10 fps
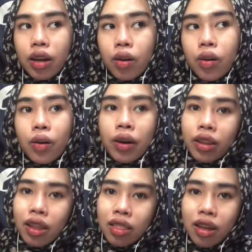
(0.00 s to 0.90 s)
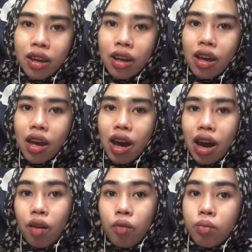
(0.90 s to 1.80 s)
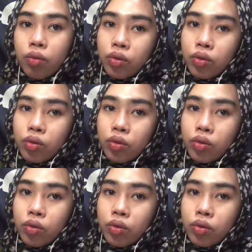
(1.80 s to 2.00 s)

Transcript: oh, and that day I will move